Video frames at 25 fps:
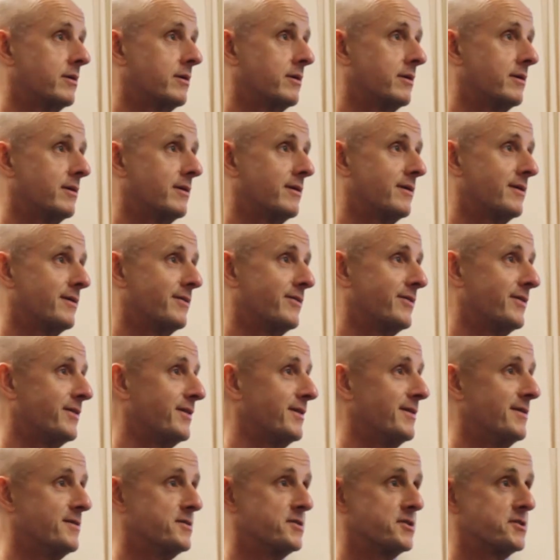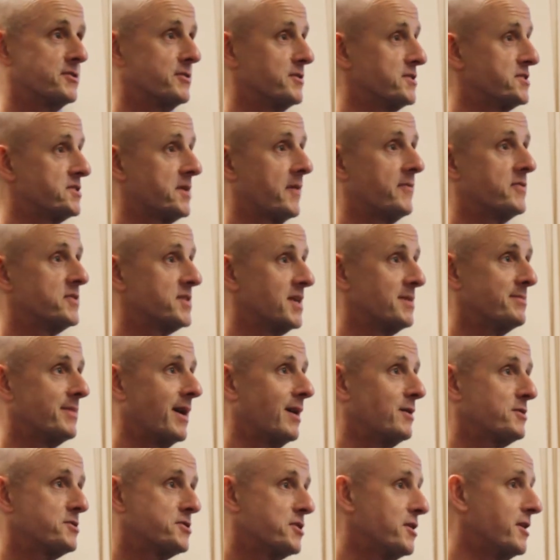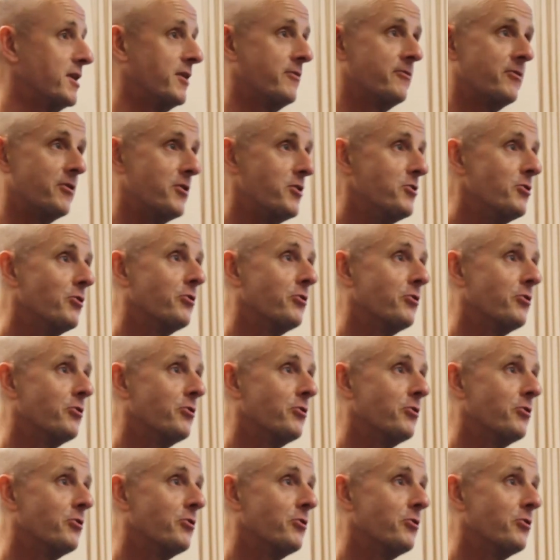some people are fantastic at the